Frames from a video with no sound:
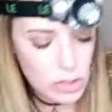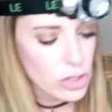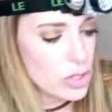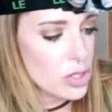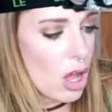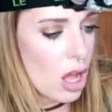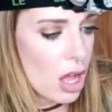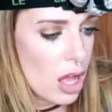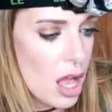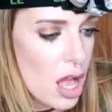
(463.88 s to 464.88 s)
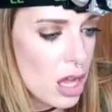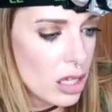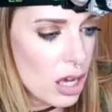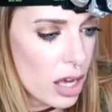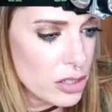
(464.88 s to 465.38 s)
saw
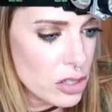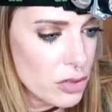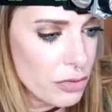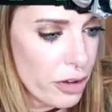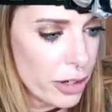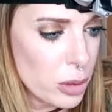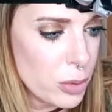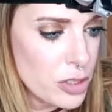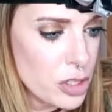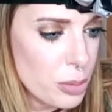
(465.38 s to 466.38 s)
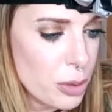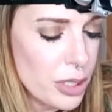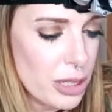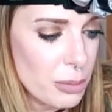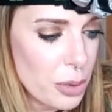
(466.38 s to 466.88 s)
cuts firewood
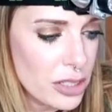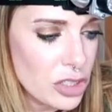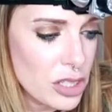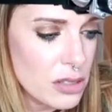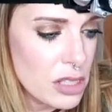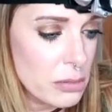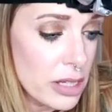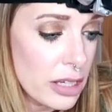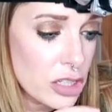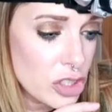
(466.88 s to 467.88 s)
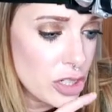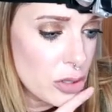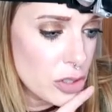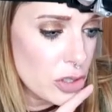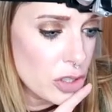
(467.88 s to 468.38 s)
debris and branches to make a
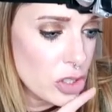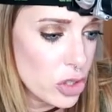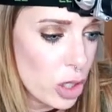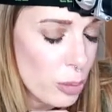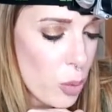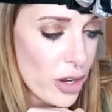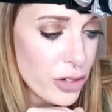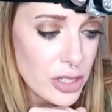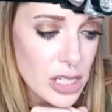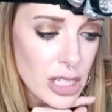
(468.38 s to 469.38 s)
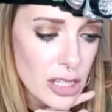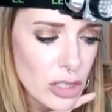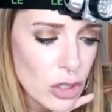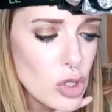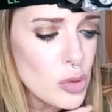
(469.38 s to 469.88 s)
shelter, sharp wire
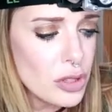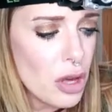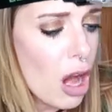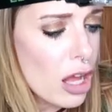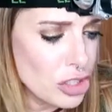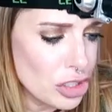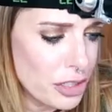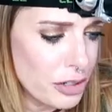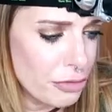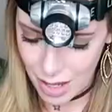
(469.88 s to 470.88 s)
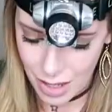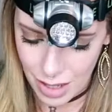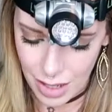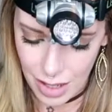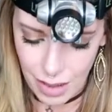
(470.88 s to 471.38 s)
teeth. Use with caution
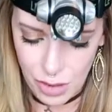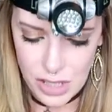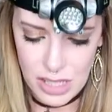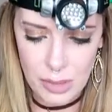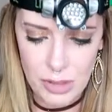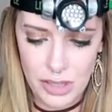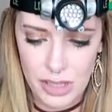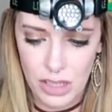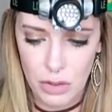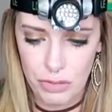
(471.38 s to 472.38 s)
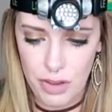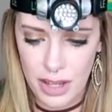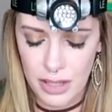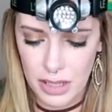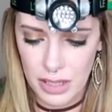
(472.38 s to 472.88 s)
it's like something that like you'd
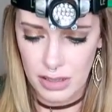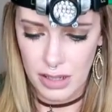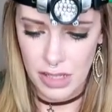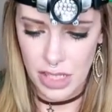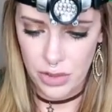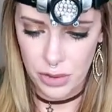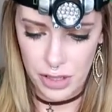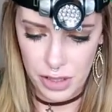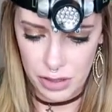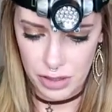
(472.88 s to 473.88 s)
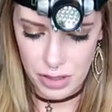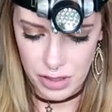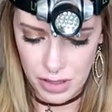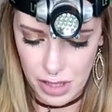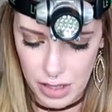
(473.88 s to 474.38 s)
find in a serial
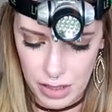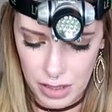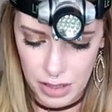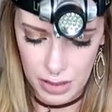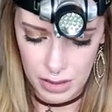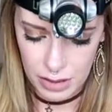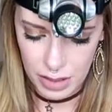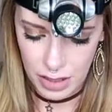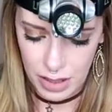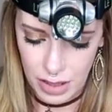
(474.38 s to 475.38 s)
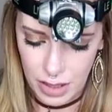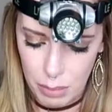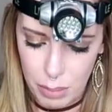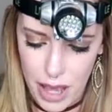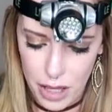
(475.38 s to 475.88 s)
killer's like
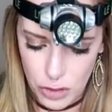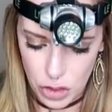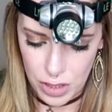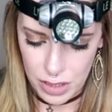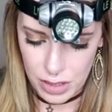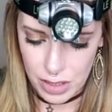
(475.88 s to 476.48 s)
bag tricks.